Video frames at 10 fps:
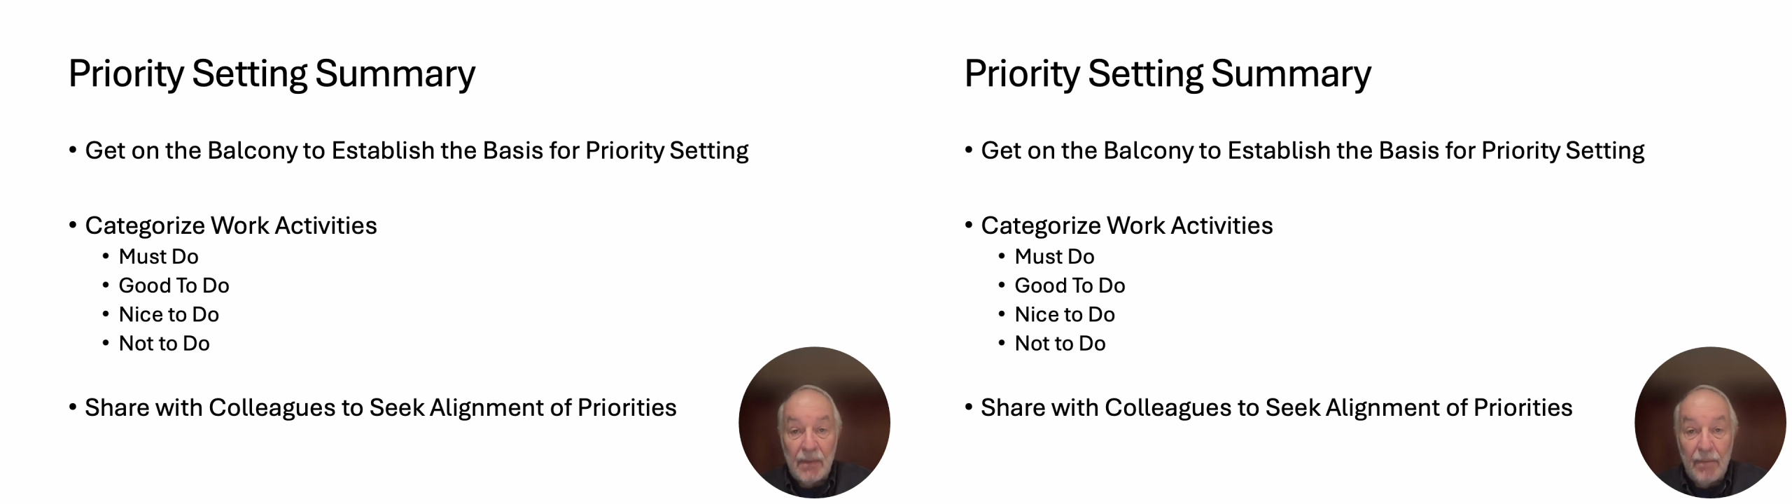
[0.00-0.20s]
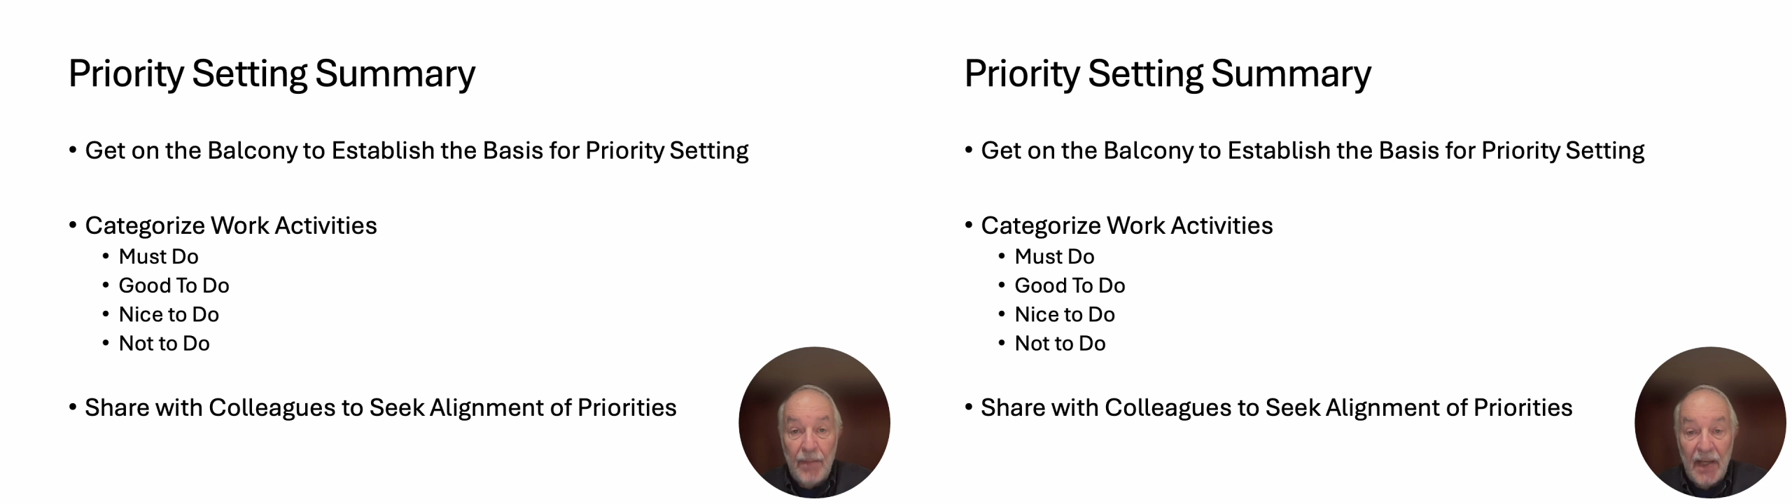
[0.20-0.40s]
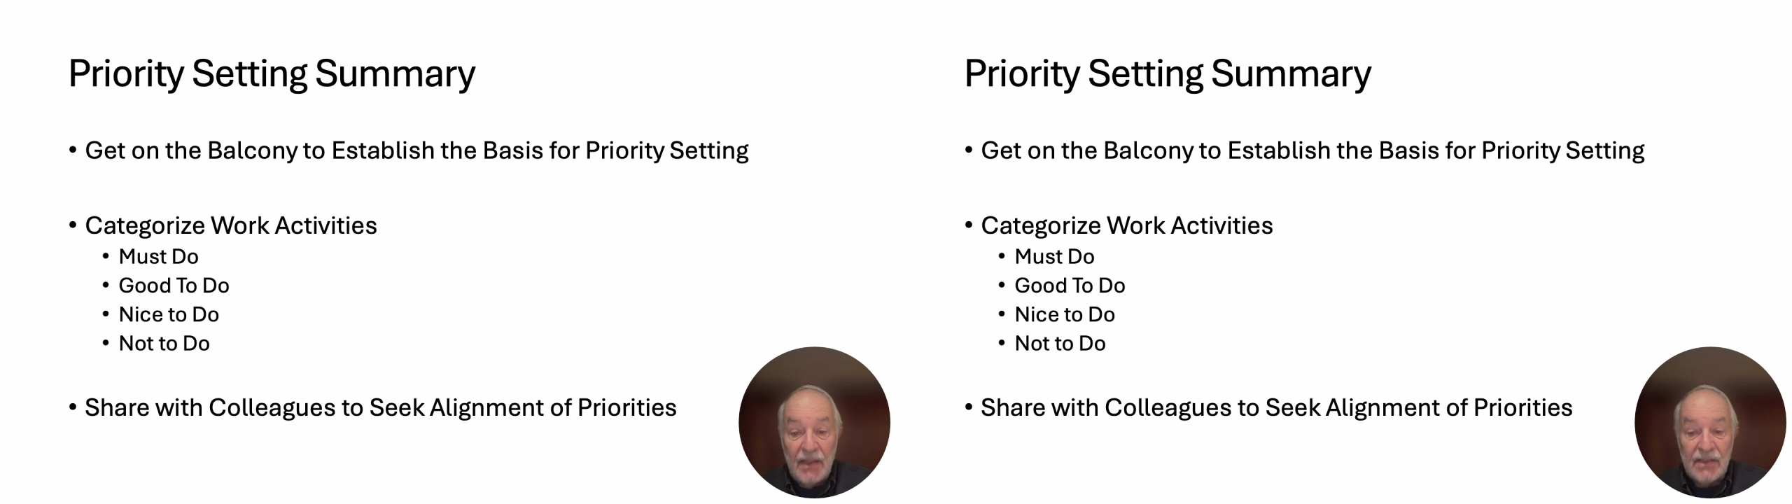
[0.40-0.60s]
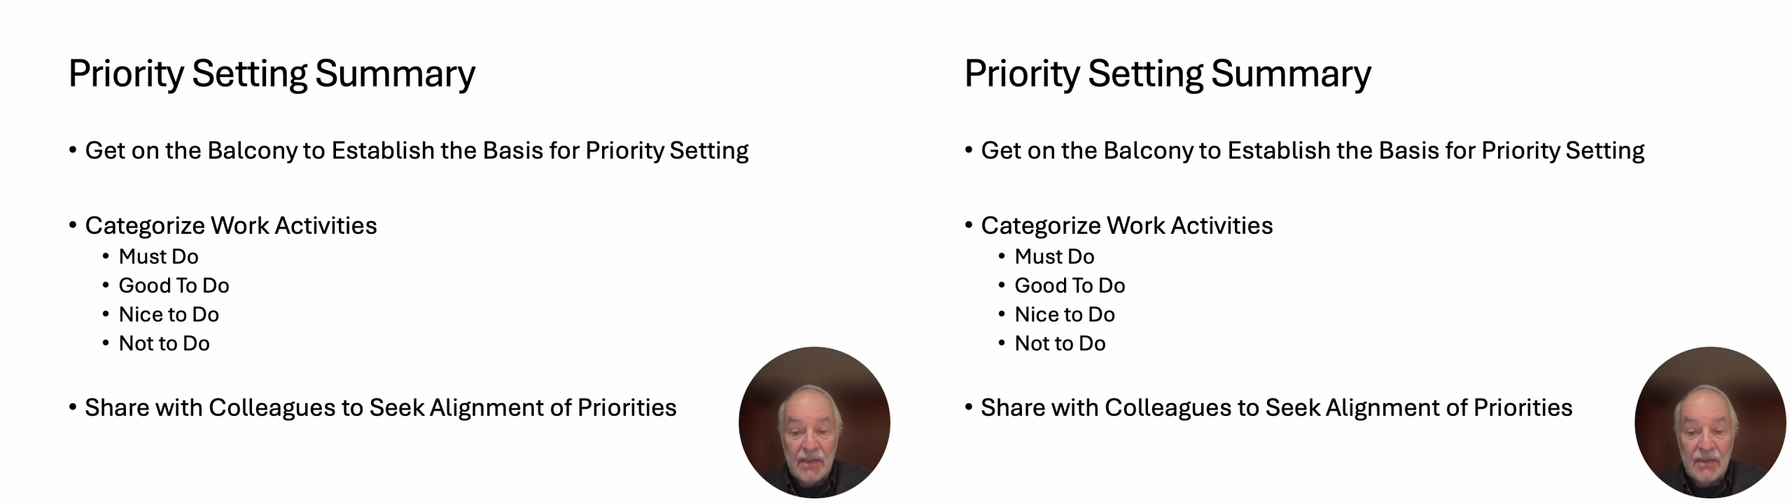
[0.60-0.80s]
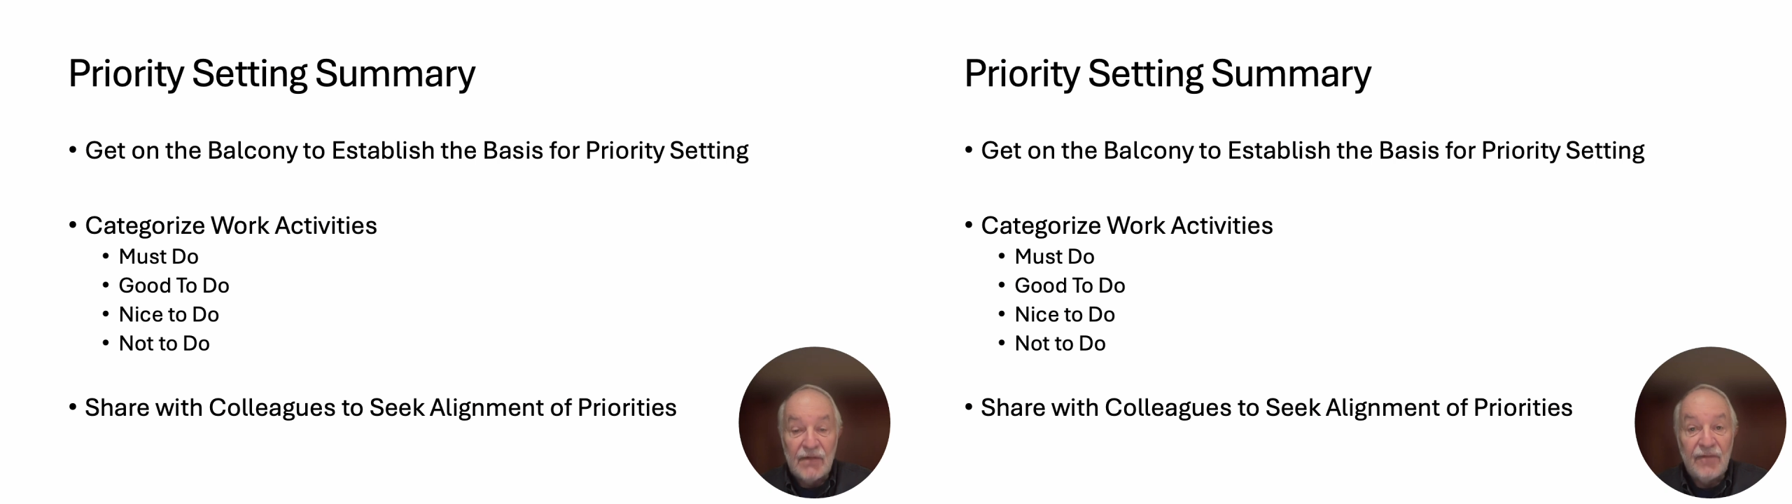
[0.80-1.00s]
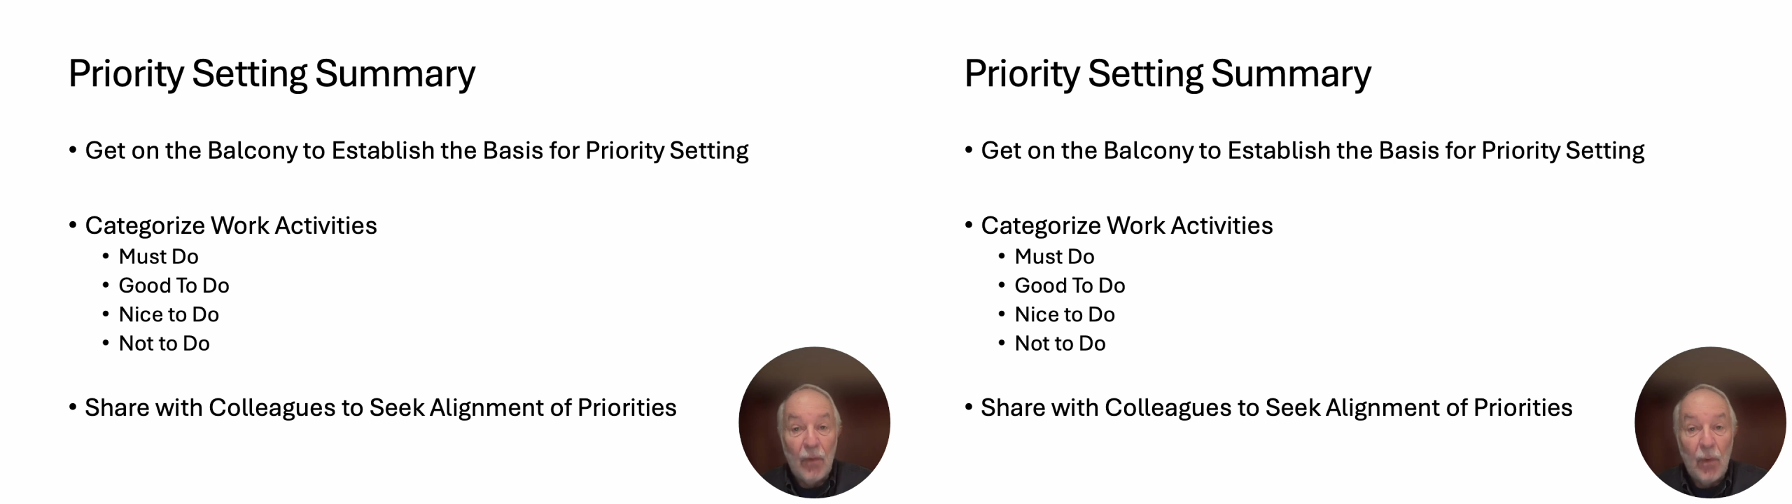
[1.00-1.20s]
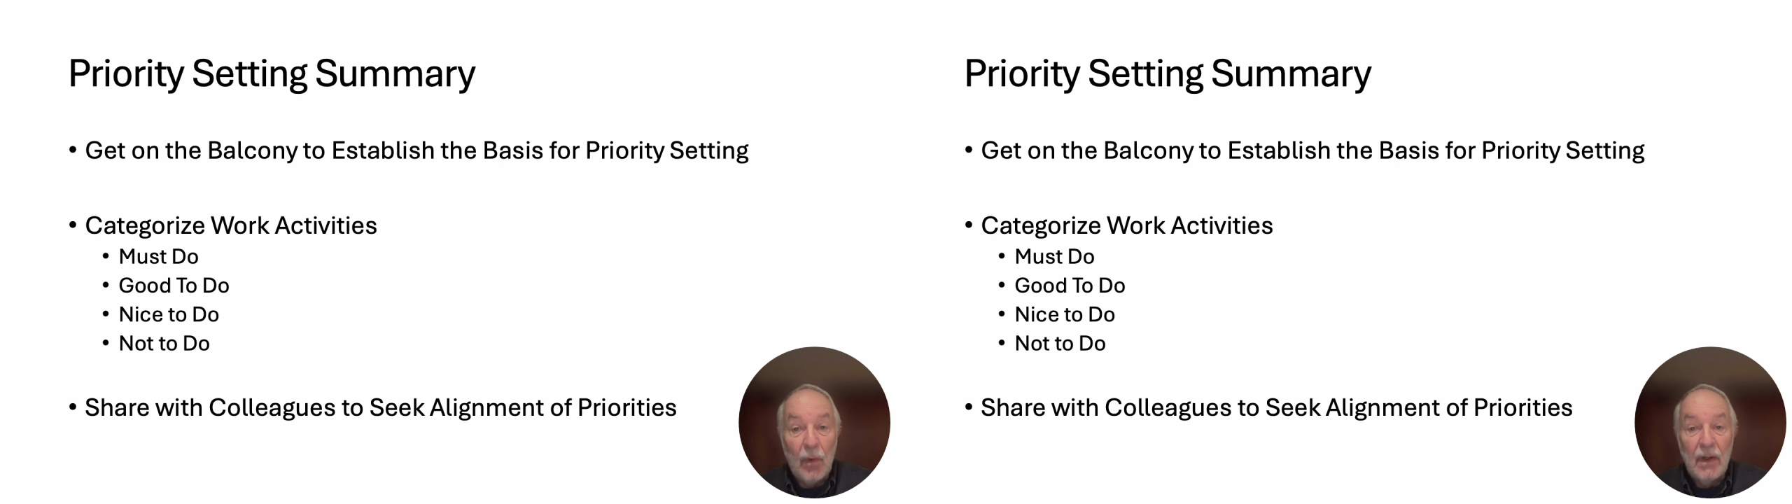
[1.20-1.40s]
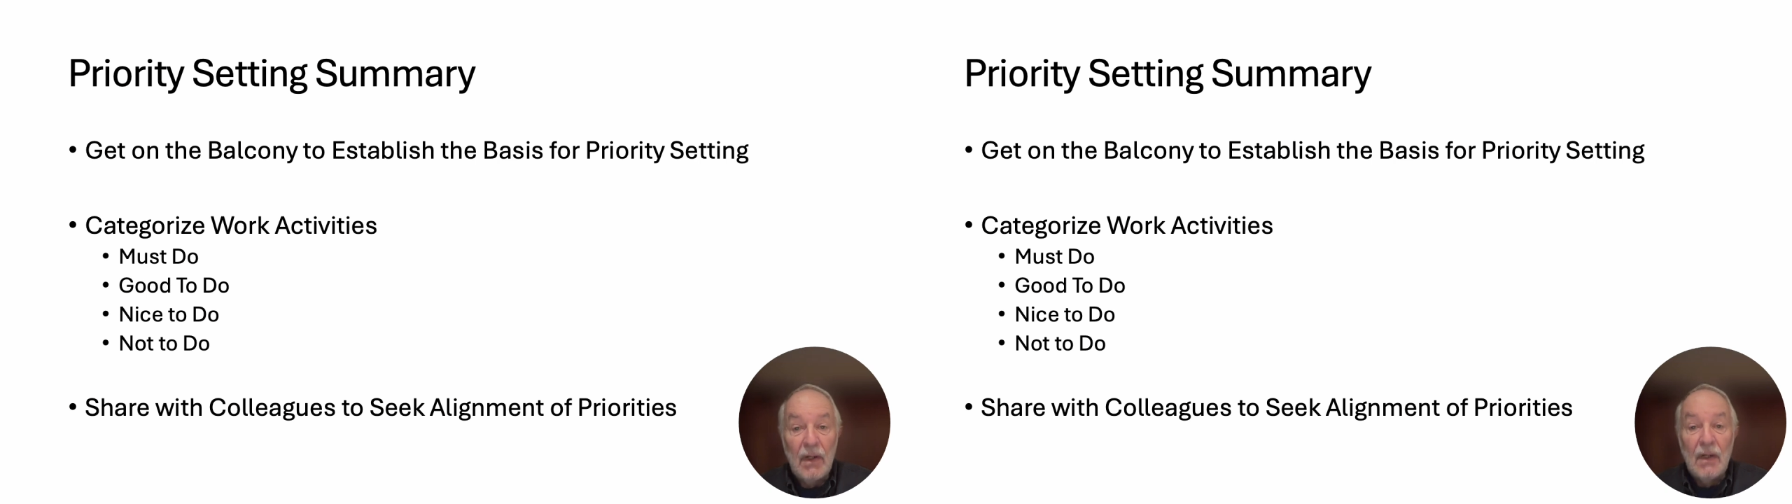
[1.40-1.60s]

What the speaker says: basis for